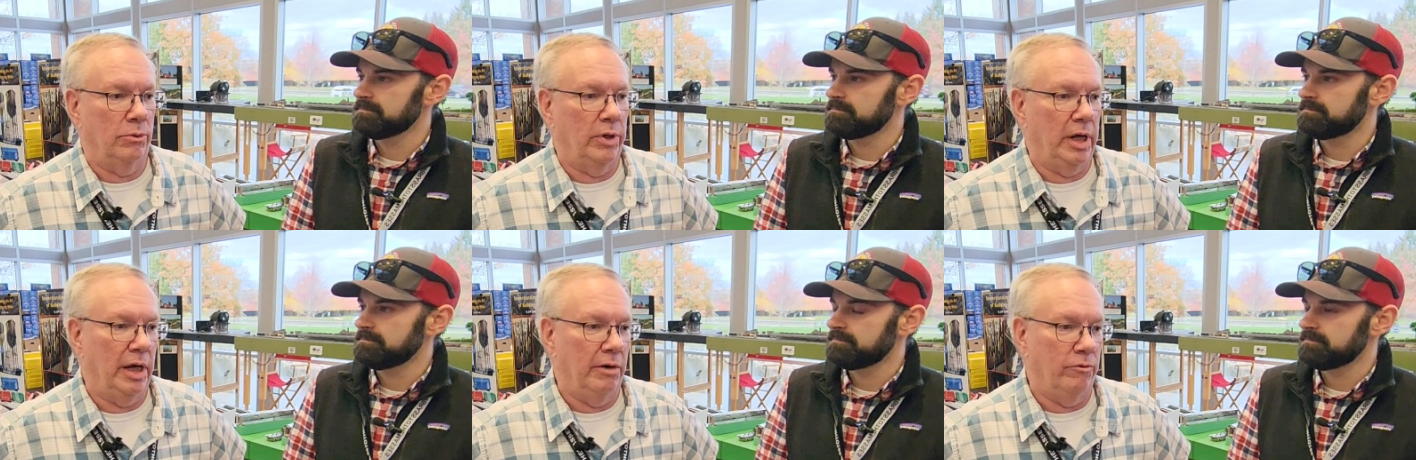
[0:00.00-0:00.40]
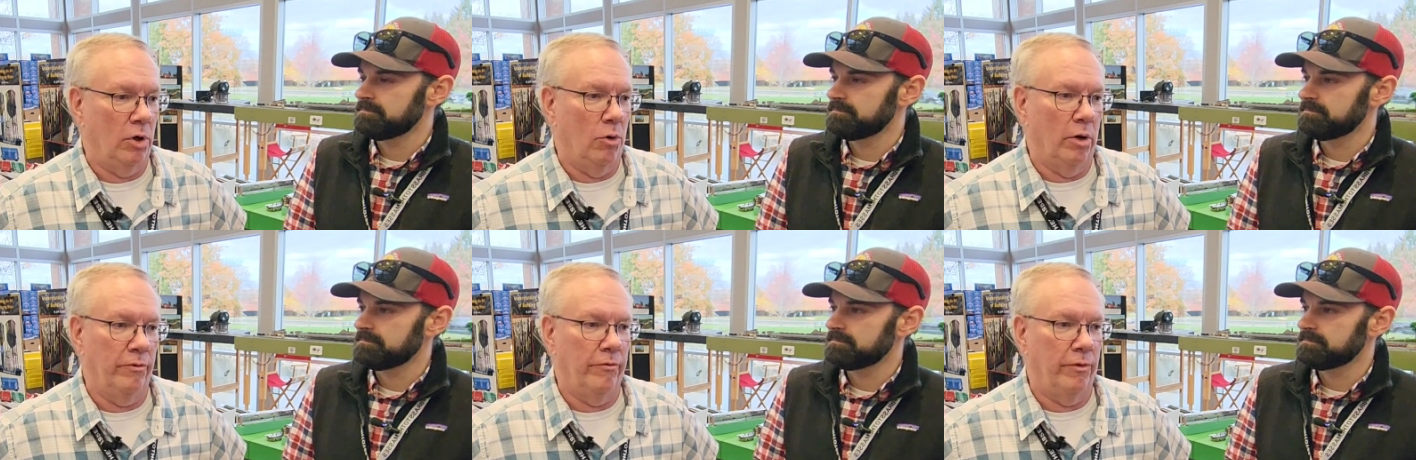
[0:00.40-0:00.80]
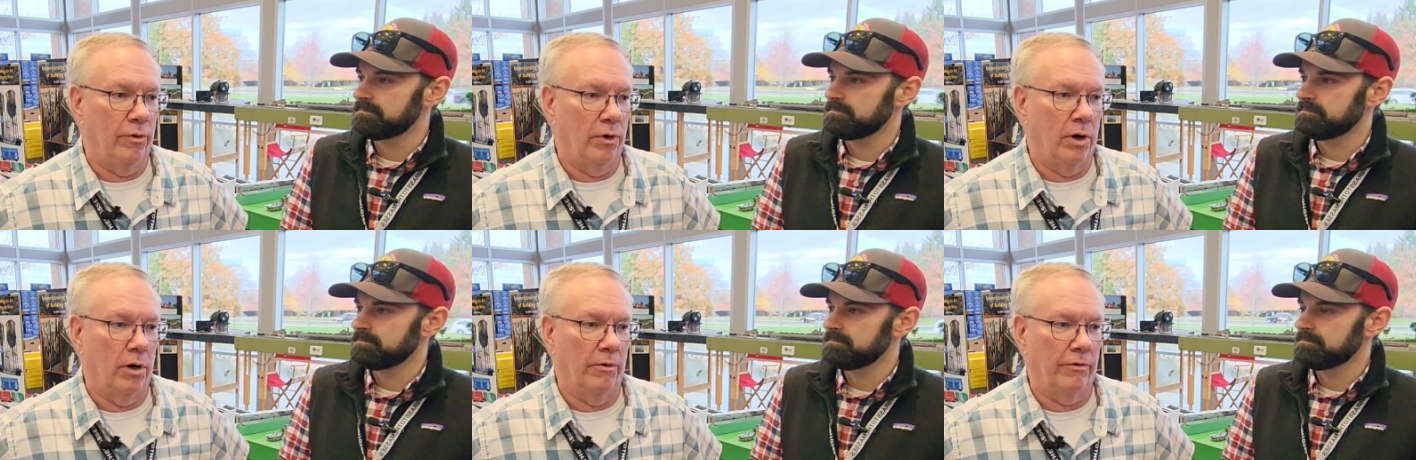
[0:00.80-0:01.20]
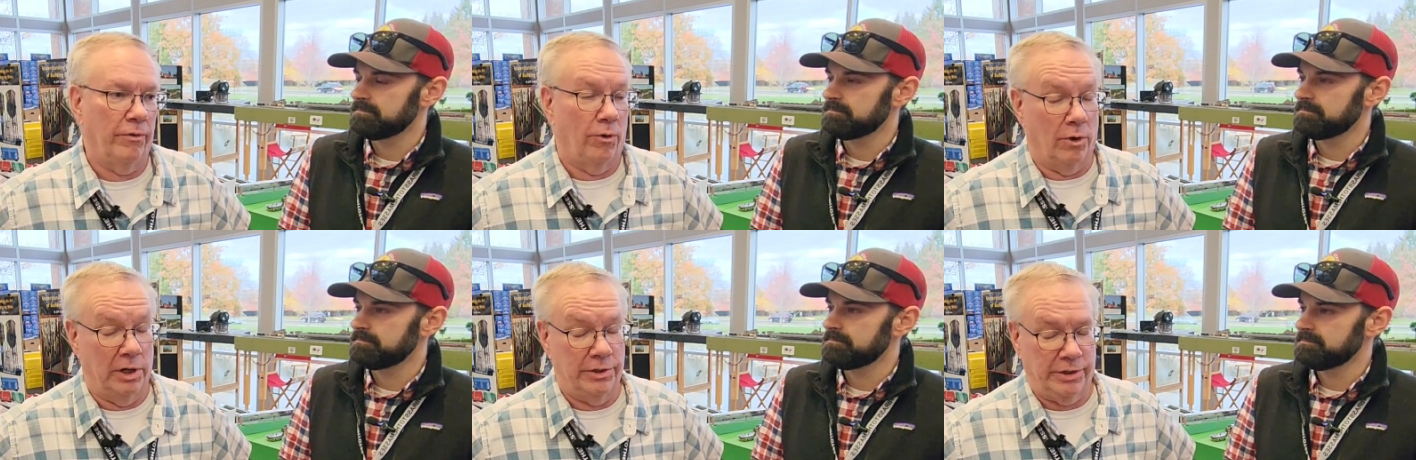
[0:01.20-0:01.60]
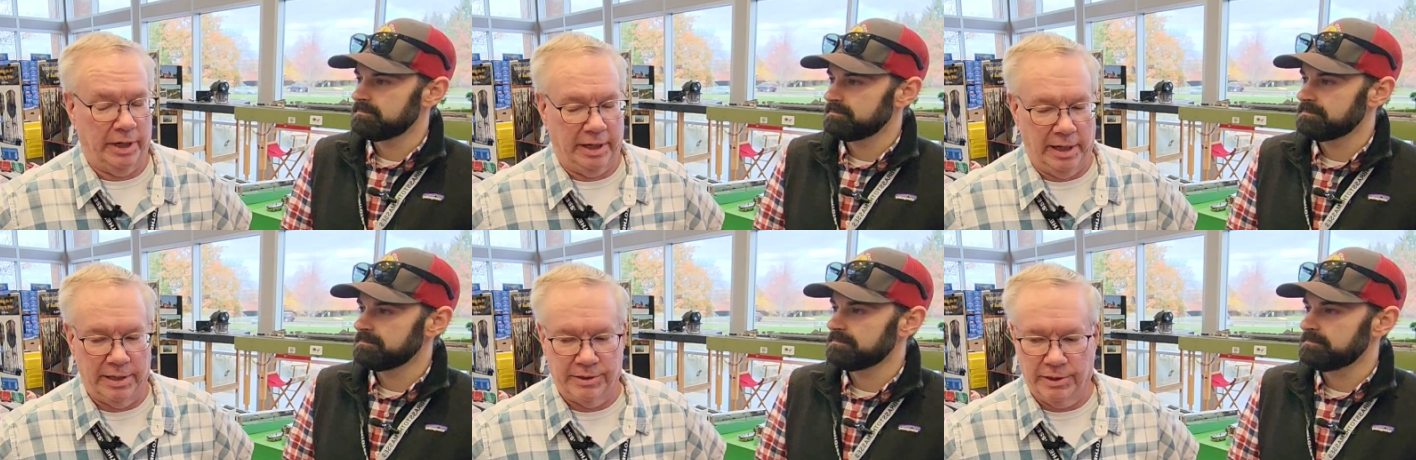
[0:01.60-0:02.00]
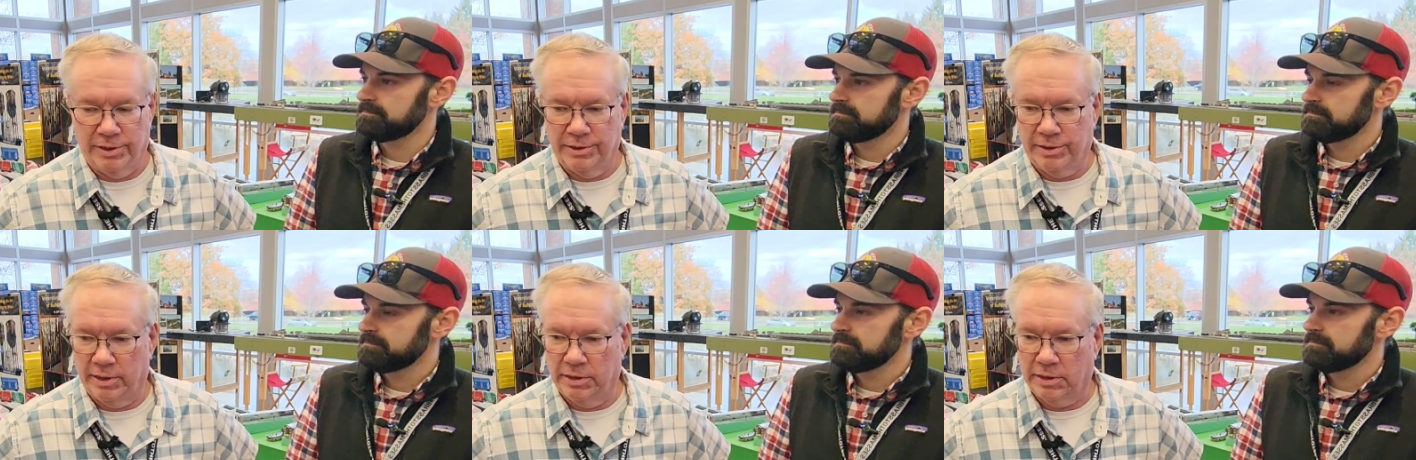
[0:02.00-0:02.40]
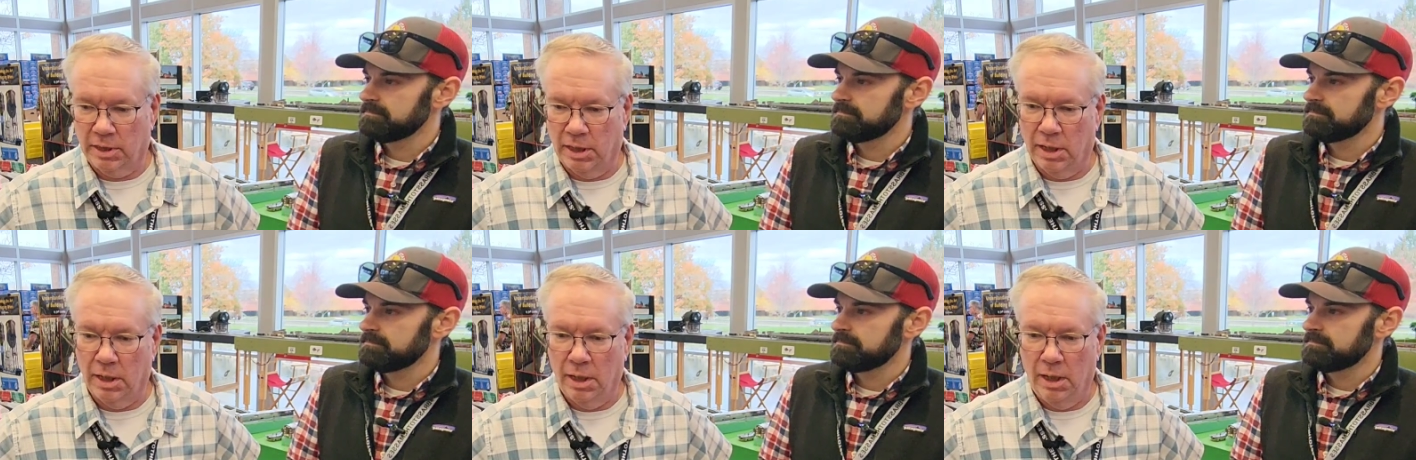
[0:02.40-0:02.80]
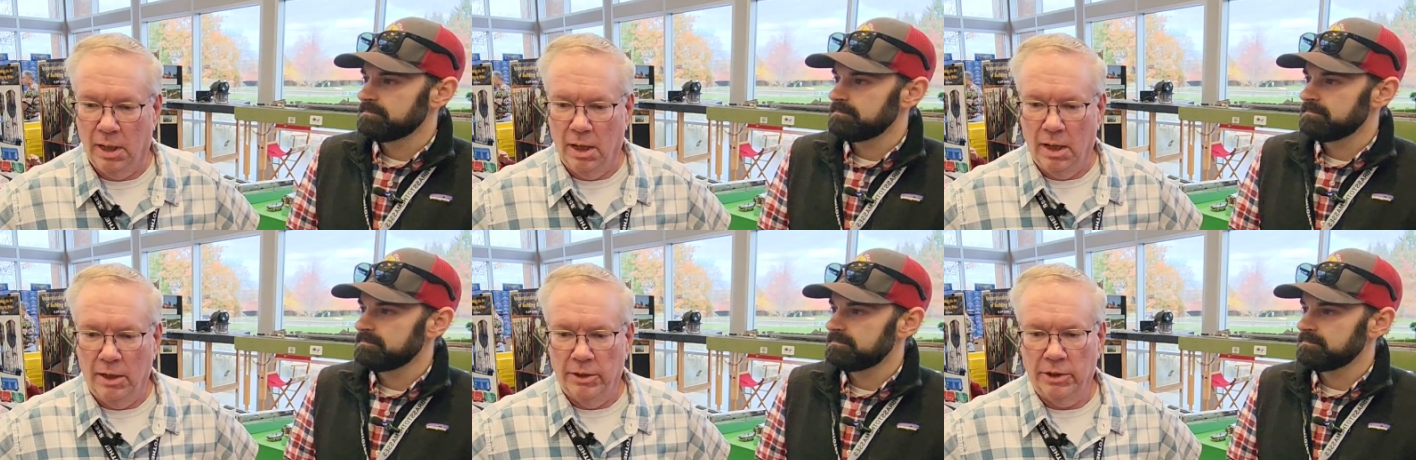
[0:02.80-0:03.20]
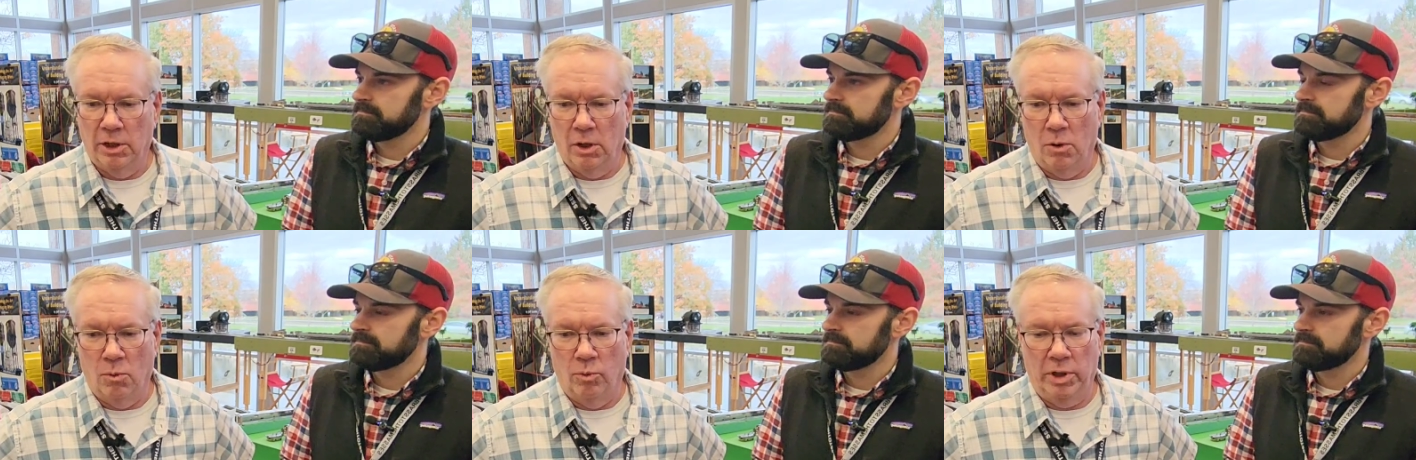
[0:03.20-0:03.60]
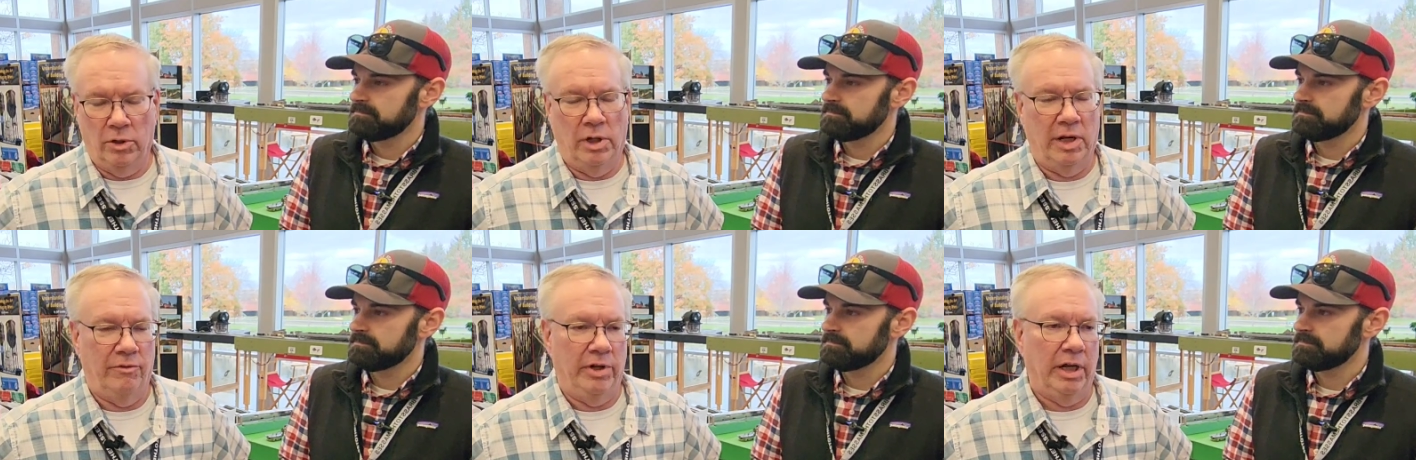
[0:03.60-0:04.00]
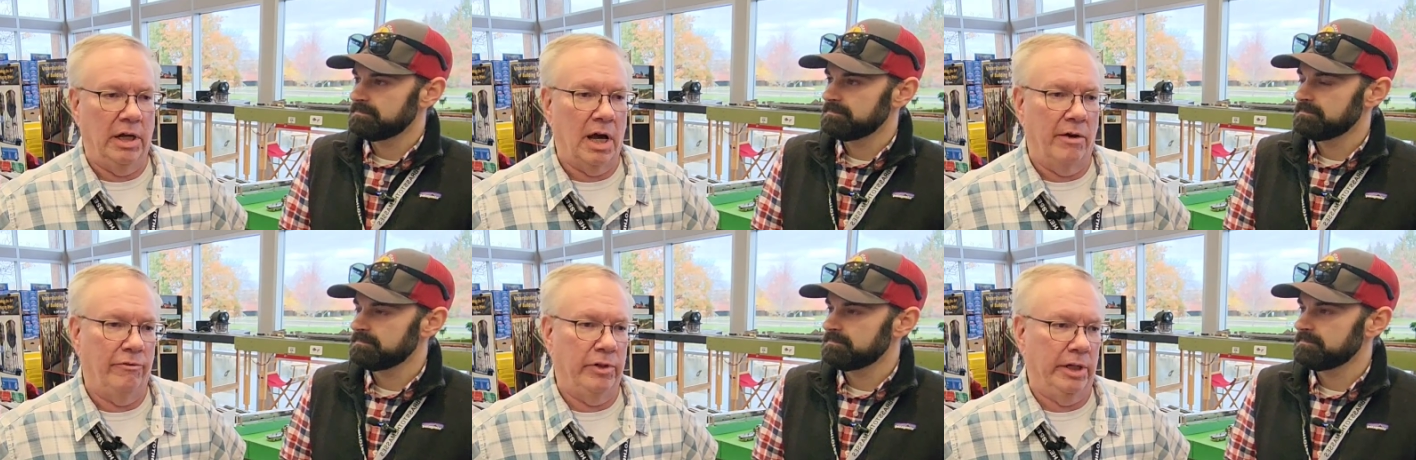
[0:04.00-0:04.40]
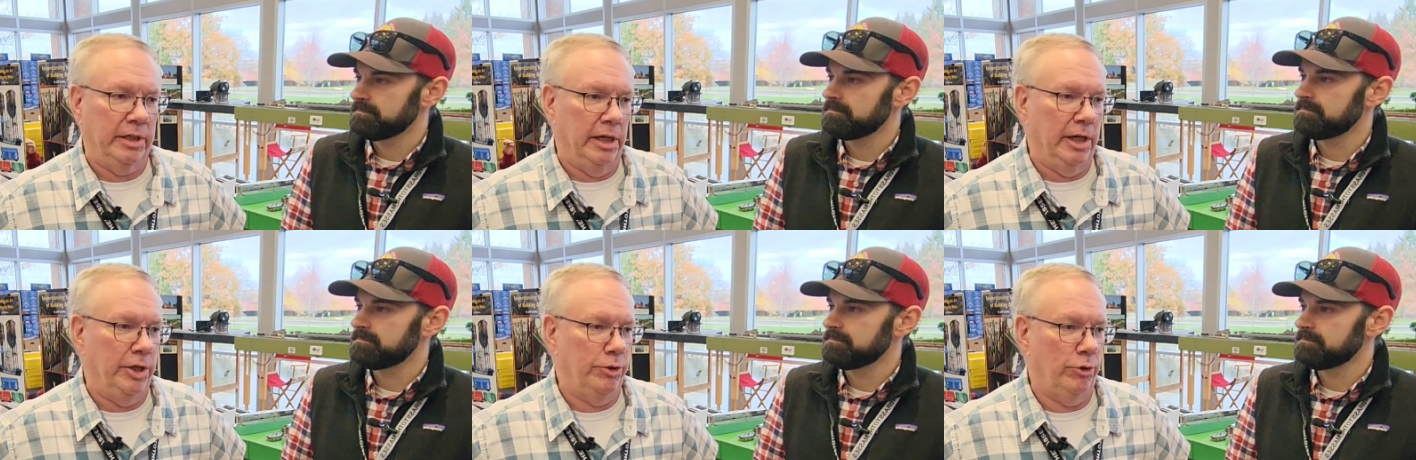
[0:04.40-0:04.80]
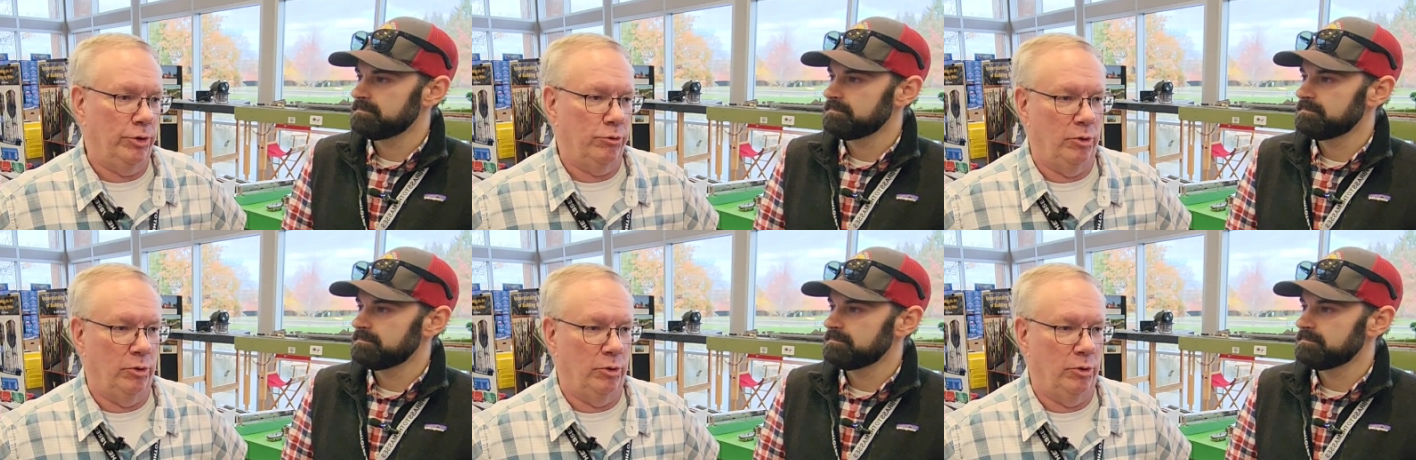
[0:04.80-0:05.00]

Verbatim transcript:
Speaker 1: we have going for for us, I guess, is that, uh, you know, we don't have any conflict of interest